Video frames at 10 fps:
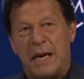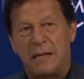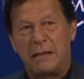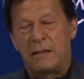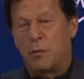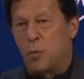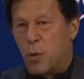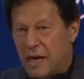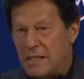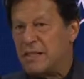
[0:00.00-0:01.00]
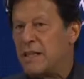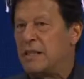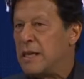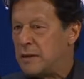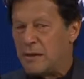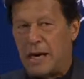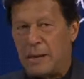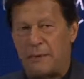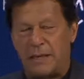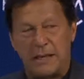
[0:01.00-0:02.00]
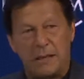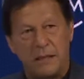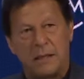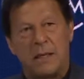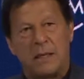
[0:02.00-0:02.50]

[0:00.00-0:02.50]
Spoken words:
And the worst thing that could happen is